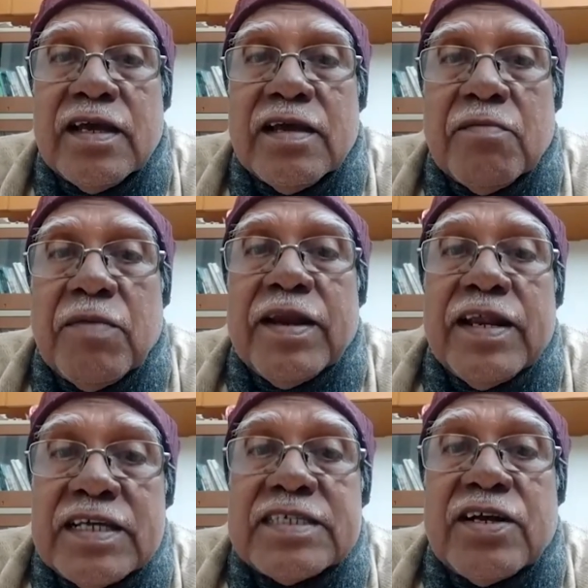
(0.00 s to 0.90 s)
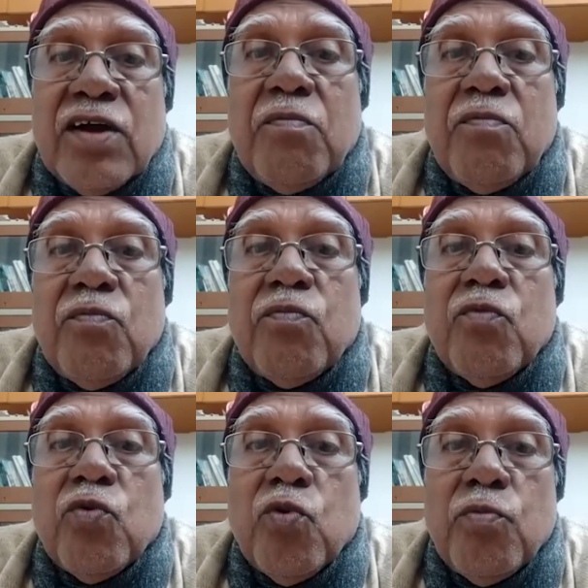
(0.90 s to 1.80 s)
But instead of
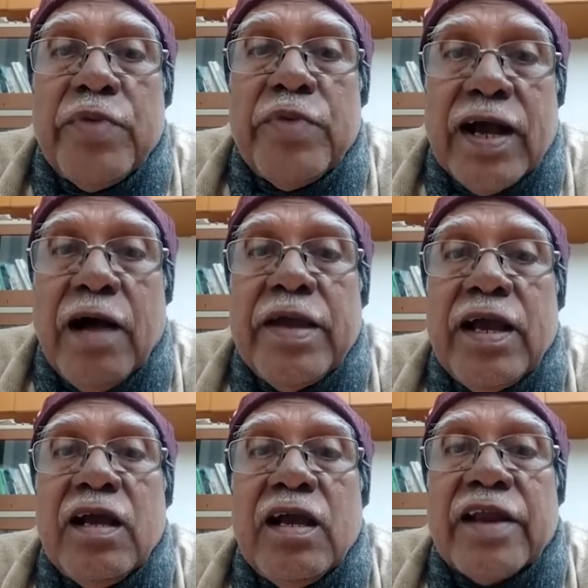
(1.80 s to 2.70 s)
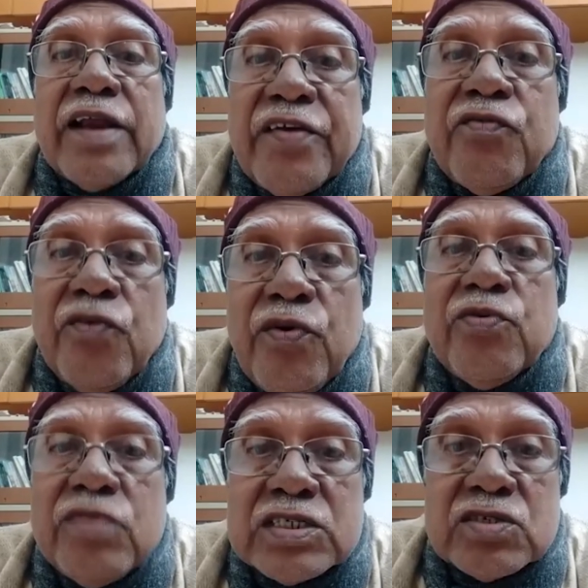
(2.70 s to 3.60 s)
becoming grateful to
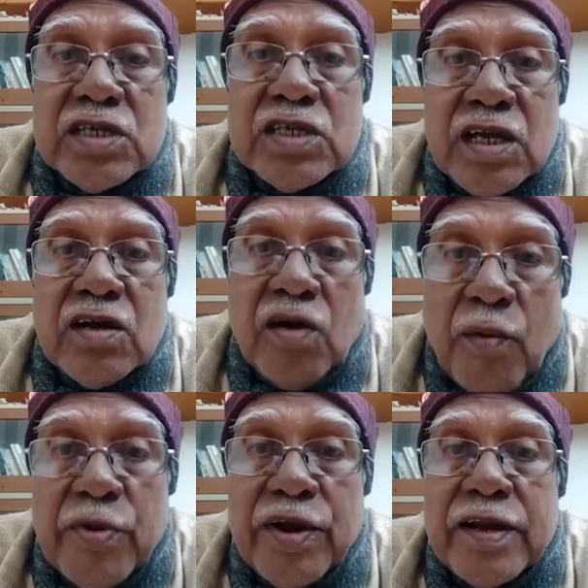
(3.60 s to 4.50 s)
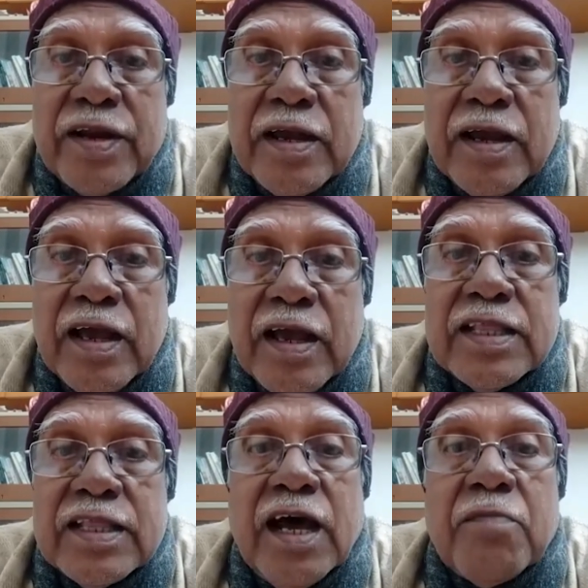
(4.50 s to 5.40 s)
this community,
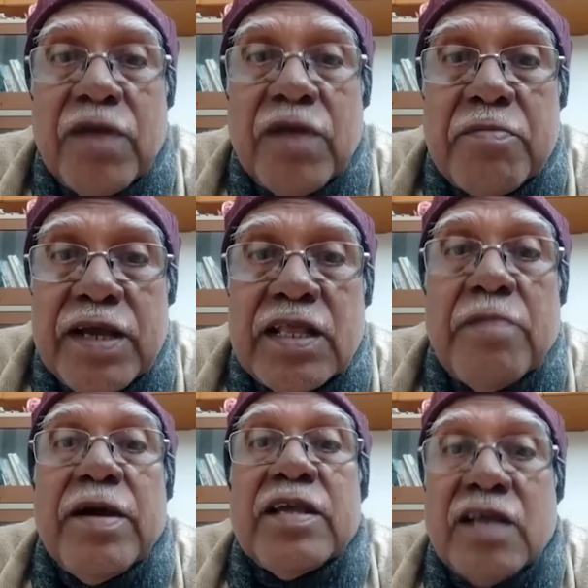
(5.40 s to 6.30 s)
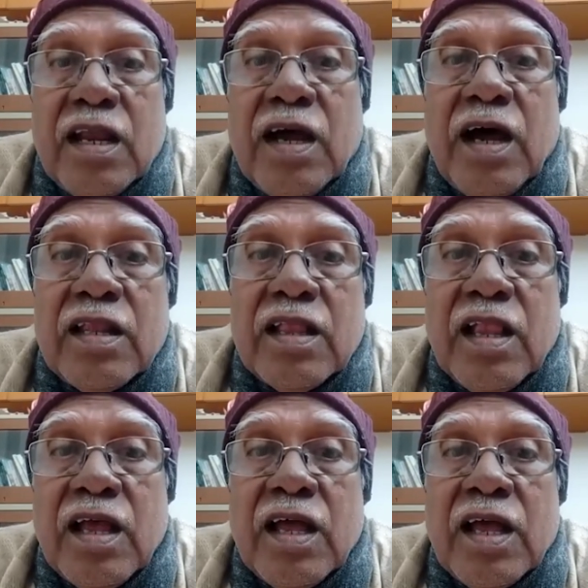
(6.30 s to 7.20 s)
they are blaming them as dalal.
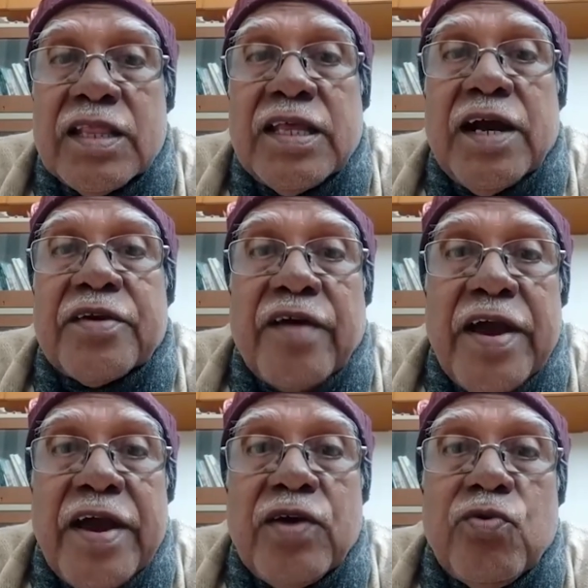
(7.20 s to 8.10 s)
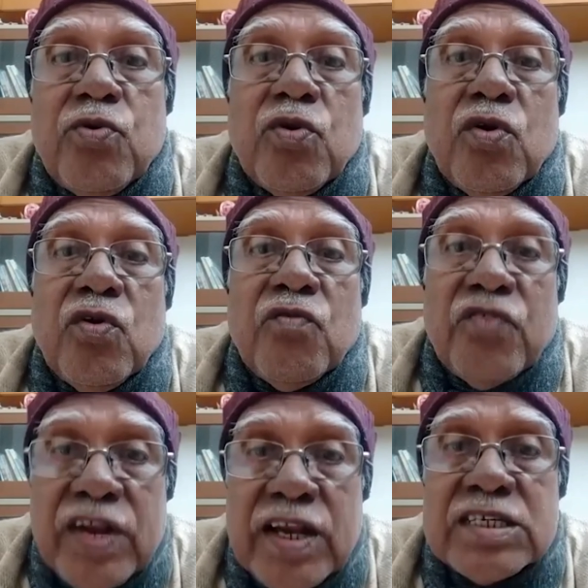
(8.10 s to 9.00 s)
They are trying to
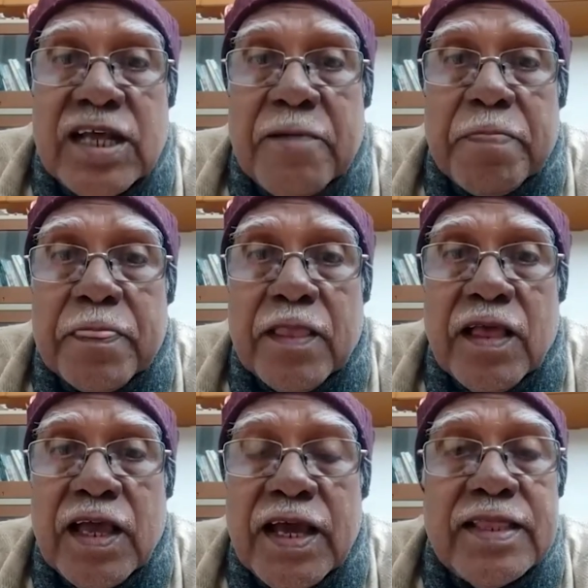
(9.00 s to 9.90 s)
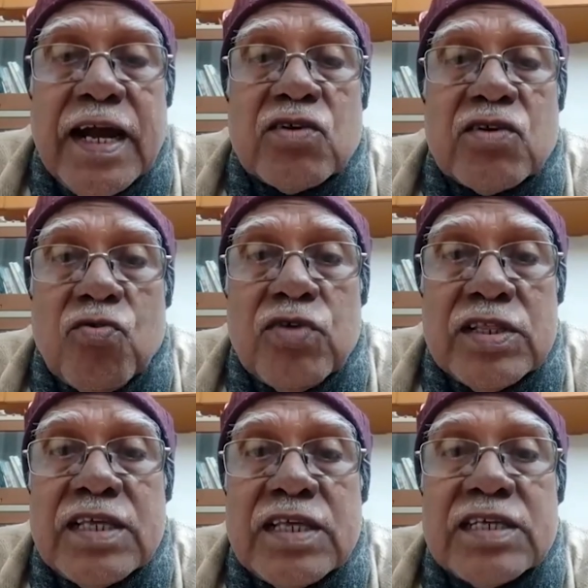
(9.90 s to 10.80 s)
finish them in that with
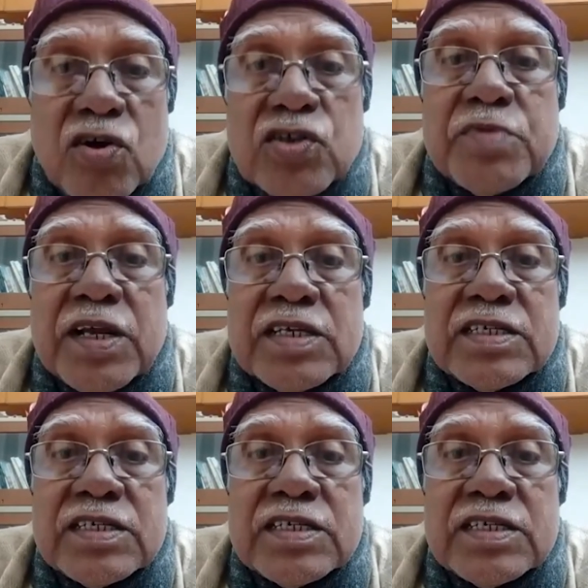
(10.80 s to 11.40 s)
this conspiracy.